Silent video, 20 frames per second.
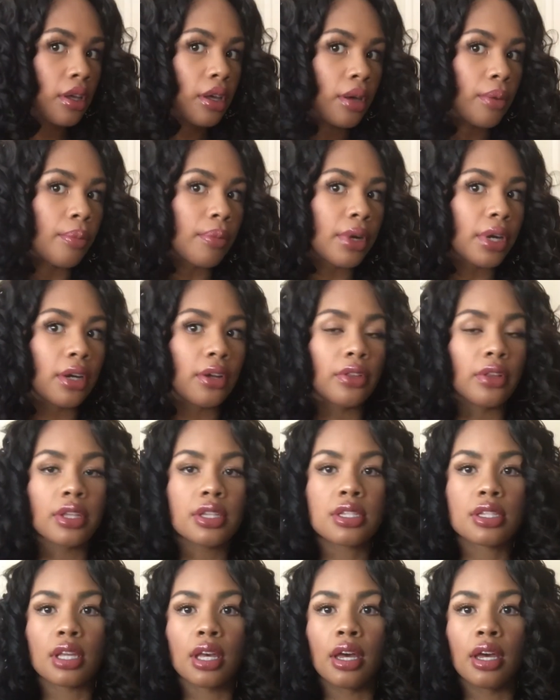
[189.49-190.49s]
compare
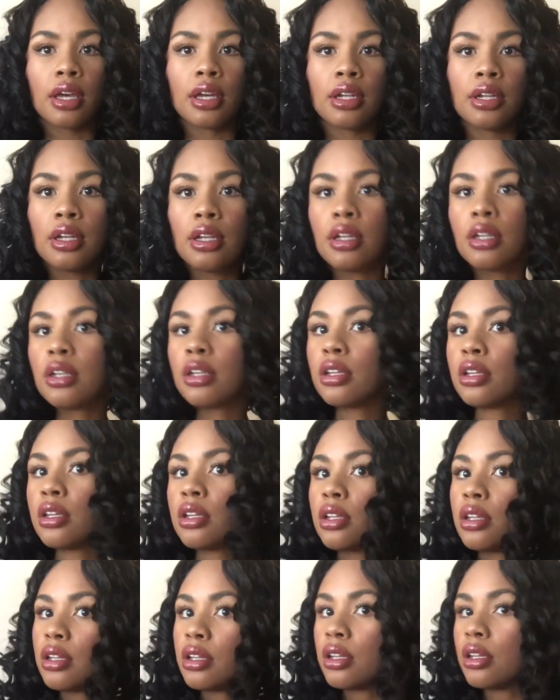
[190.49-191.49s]
this side
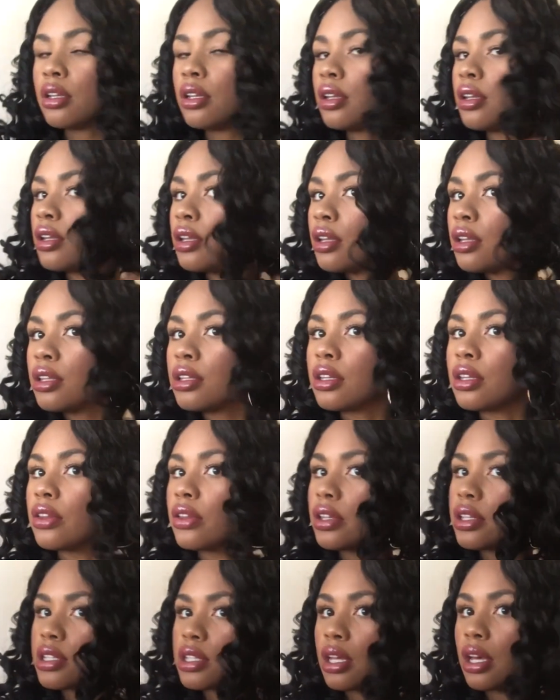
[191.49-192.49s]
to
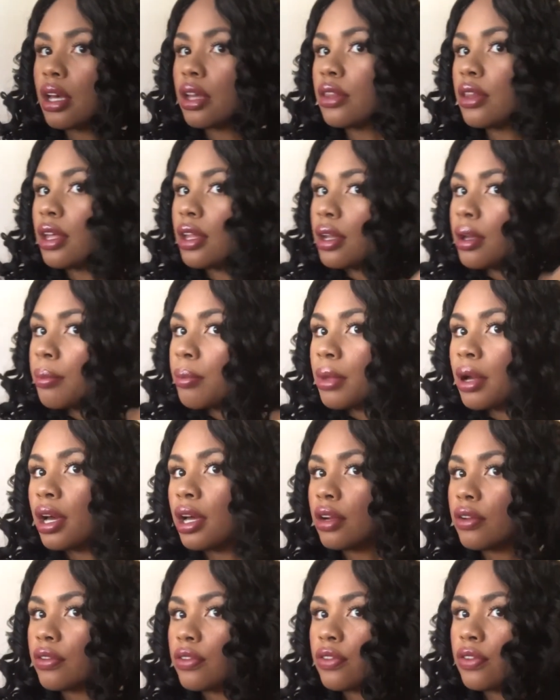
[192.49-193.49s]
this side that I'm
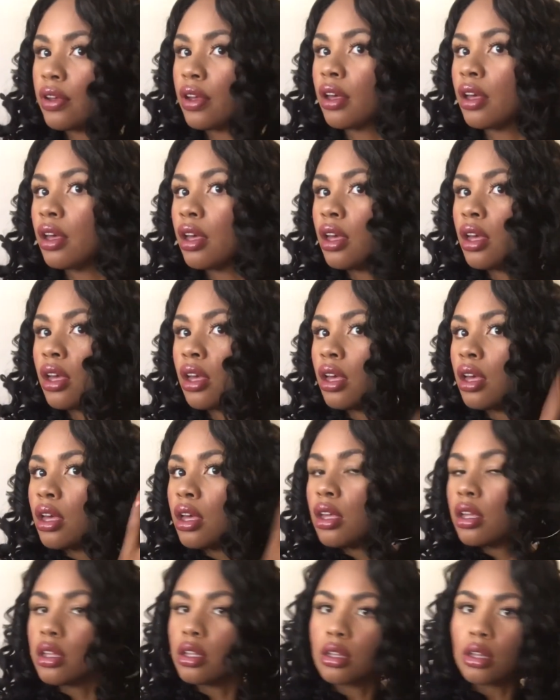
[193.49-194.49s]
kind of,
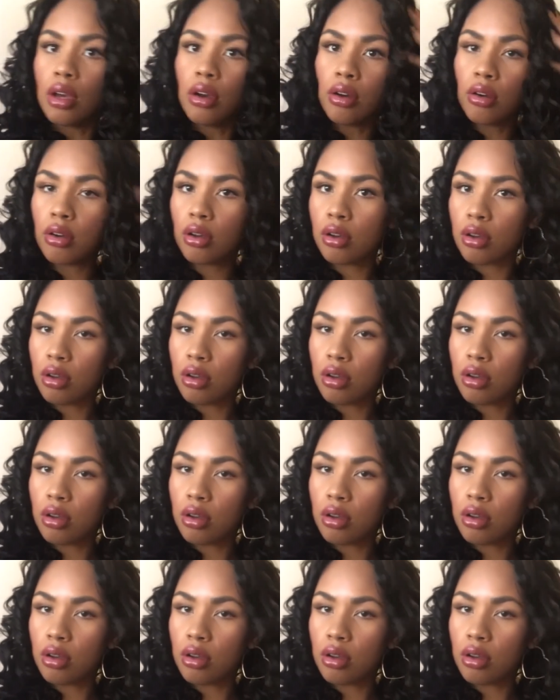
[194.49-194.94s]
you know,